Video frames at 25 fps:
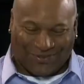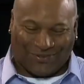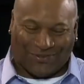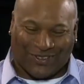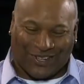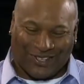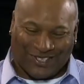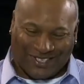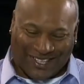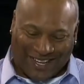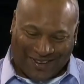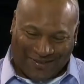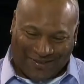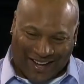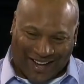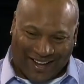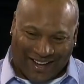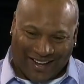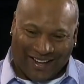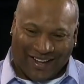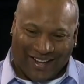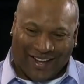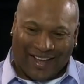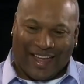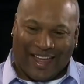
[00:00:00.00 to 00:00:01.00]
First time out.
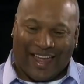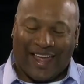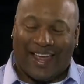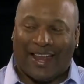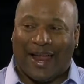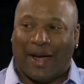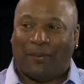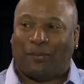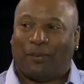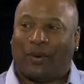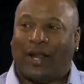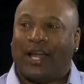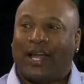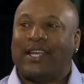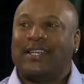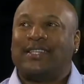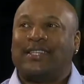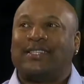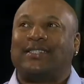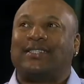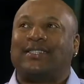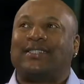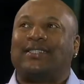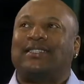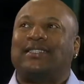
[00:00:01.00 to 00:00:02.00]
And I
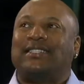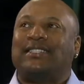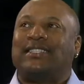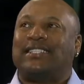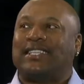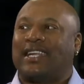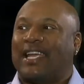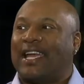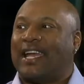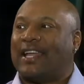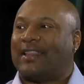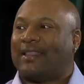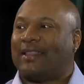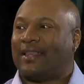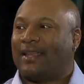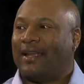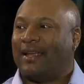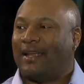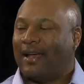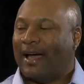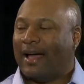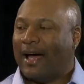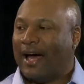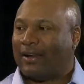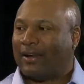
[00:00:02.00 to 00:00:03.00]
placed 10th
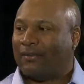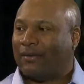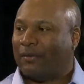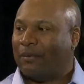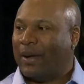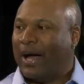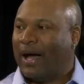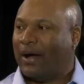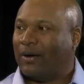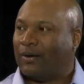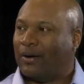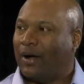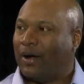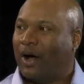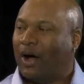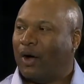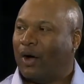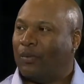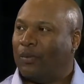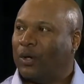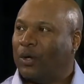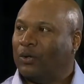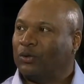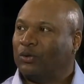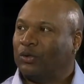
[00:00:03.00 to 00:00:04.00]
out of about
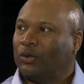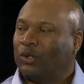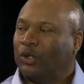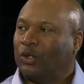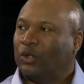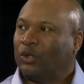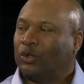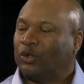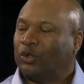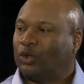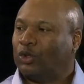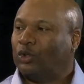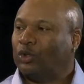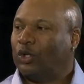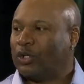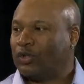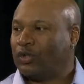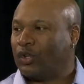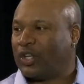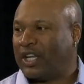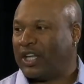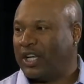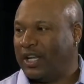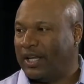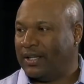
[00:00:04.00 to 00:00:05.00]
almost
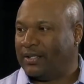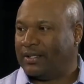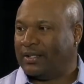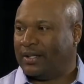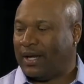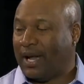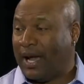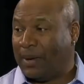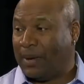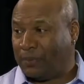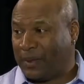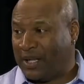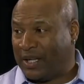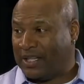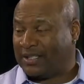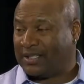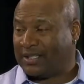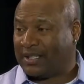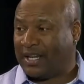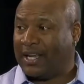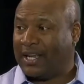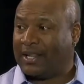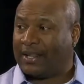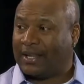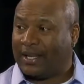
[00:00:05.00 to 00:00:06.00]
200 kids. I placed
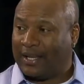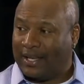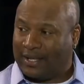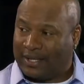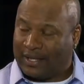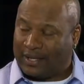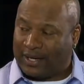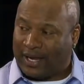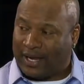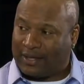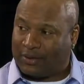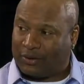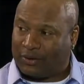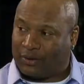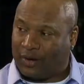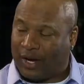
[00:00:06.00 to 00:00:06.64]
10th in the ninth